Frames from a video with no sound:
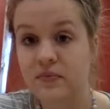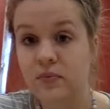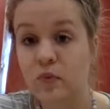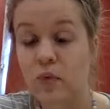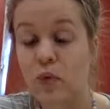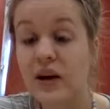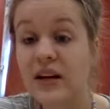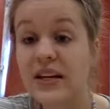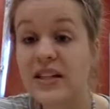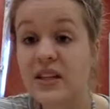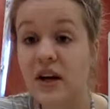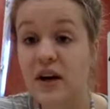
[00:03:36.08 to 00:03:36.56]

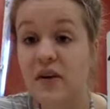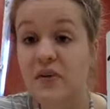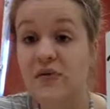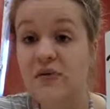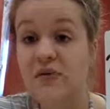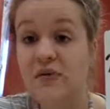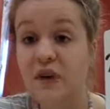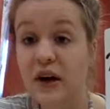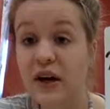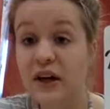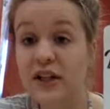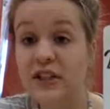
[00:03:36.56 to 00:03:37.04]
What is our
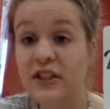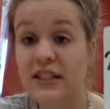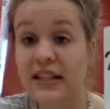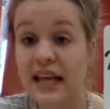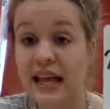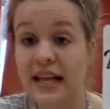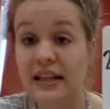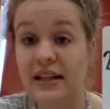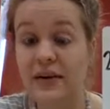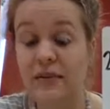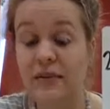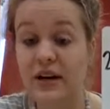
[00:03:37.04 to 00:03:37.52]
first
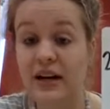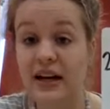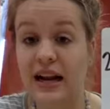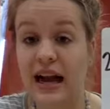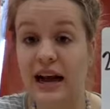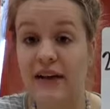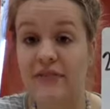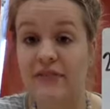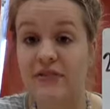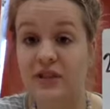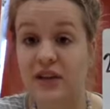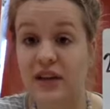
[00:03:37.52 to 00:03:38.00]
thing that we're going to
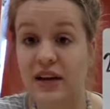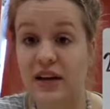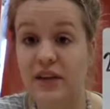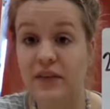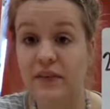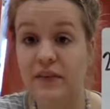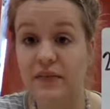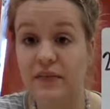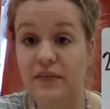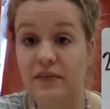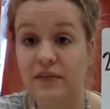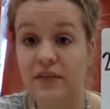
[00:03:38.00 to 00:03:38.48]
have to do?
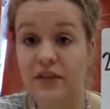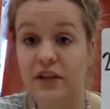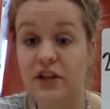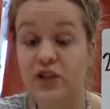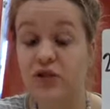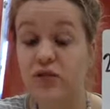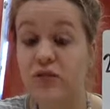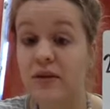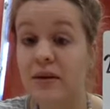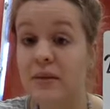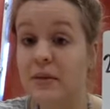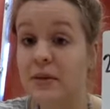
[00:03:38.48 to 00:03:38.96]
Because
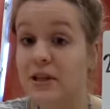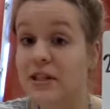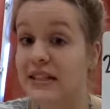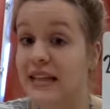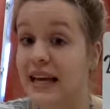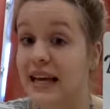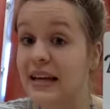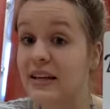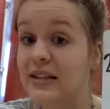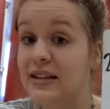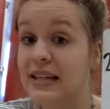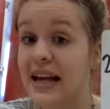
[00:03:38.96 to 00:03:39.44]
remember,
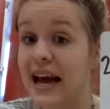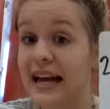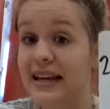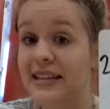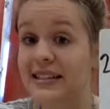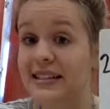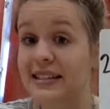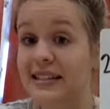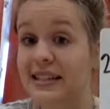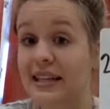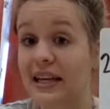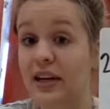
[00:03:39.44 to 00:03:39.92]
sales
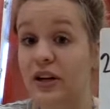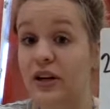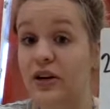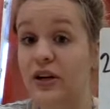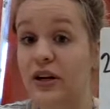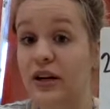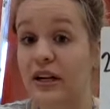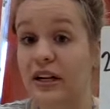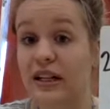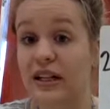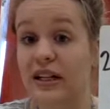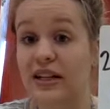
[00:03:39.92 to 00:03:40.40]
tax is
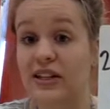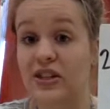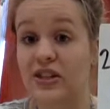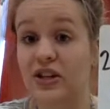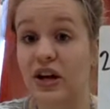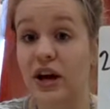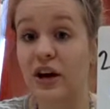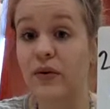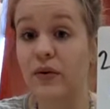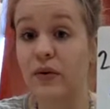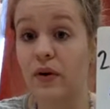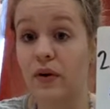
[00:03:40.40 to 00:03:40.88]
included in this
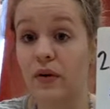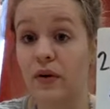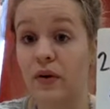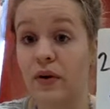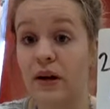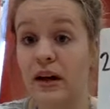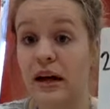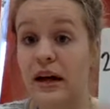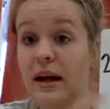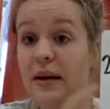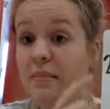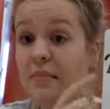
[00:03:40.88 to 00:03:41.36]
total,
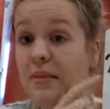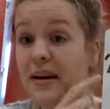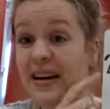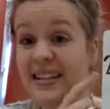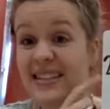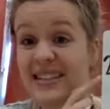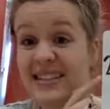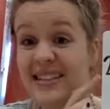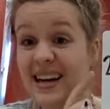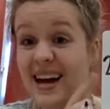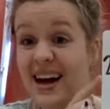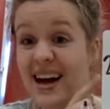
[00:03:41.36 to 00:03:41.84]
but
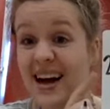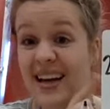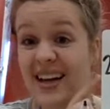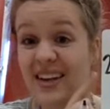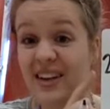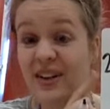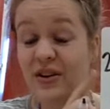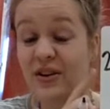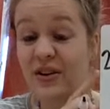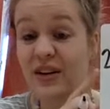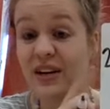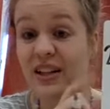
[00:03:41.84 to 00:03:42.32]
it's not
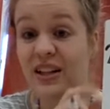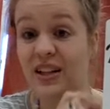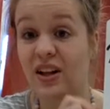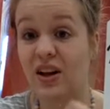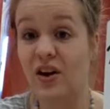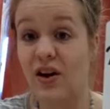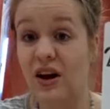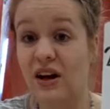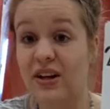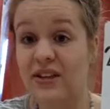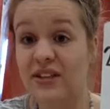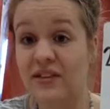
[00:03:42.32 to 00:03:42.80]
included in the
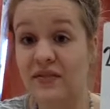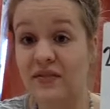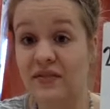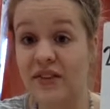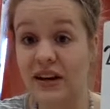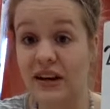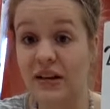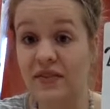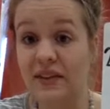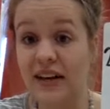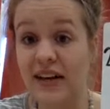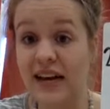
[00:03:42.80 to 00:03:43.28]
cost of the
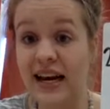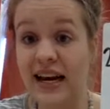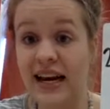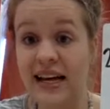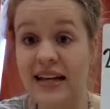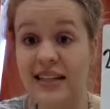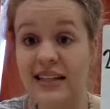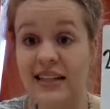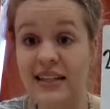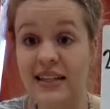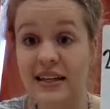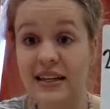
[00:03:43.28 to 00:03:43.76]

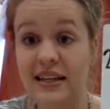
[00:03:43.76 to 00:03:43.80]
DVDs.